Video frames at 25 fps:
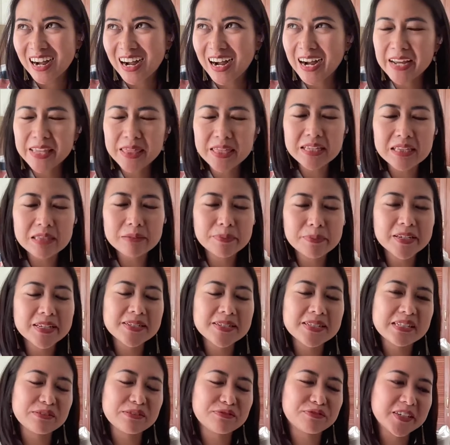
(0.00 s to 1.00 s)
I think the
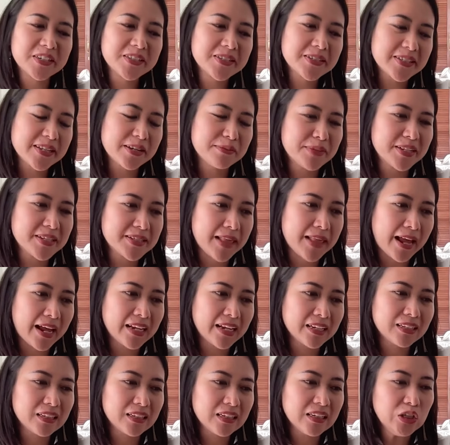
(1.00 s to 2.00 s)
biggest difference, Tim, is
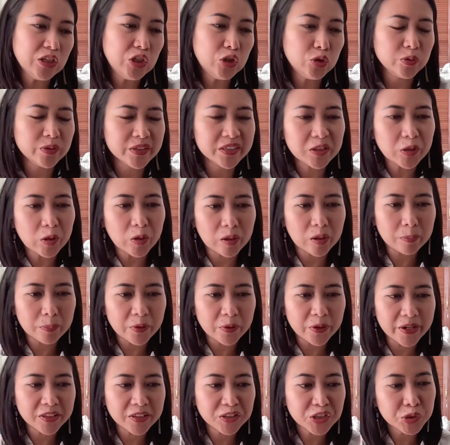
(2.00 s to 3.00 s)
that you
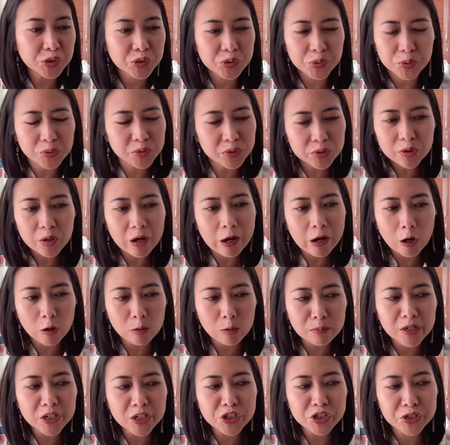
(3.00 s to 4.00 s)
incorporate, you don't know how
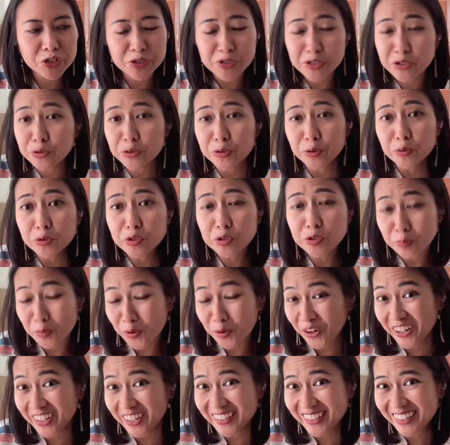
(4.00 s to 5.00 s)
much you're so
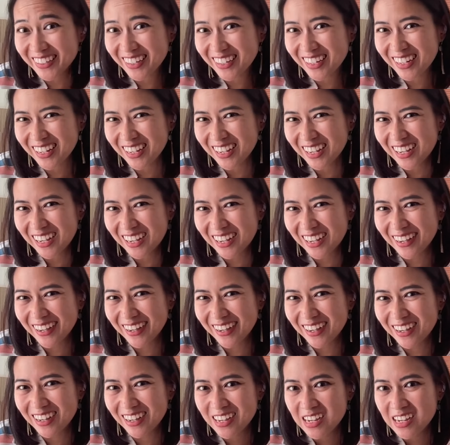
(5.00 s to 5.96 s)
spoiled uh,